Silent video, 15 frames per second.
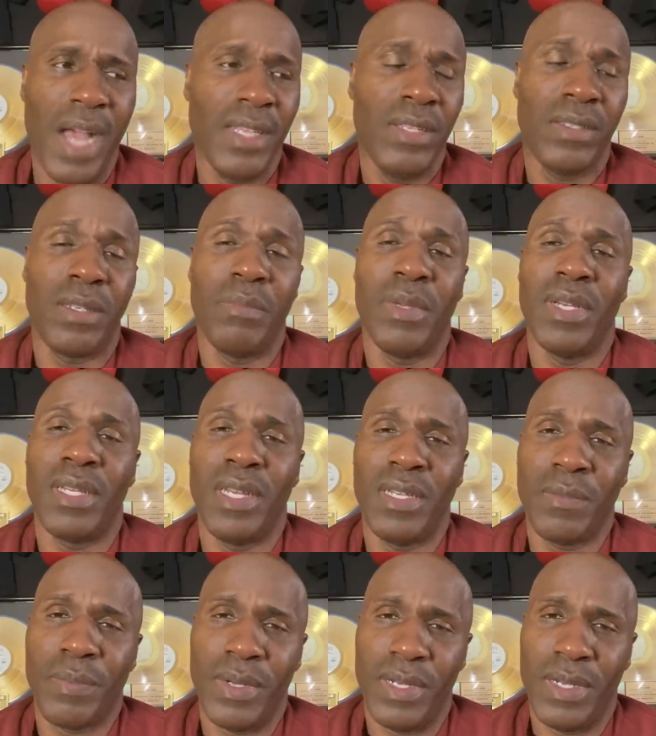I used to be
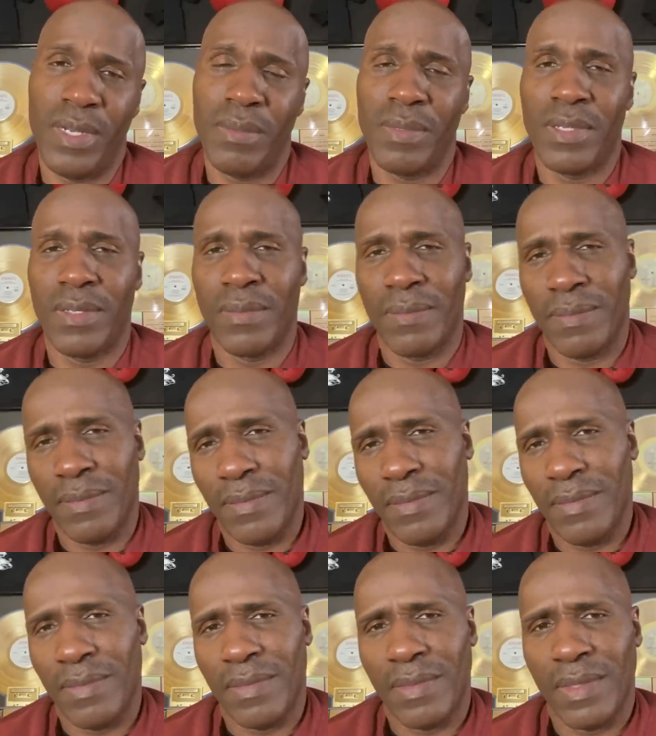against prenups.
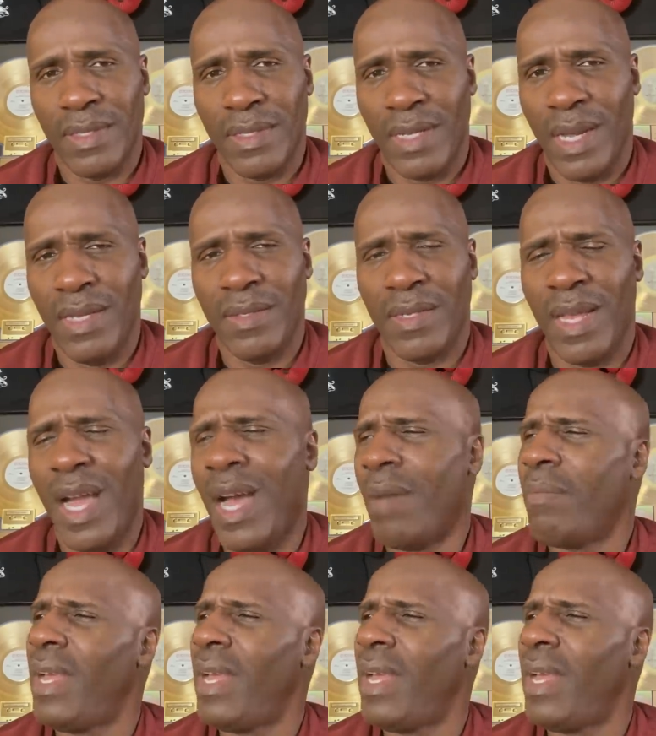I used to say, ah,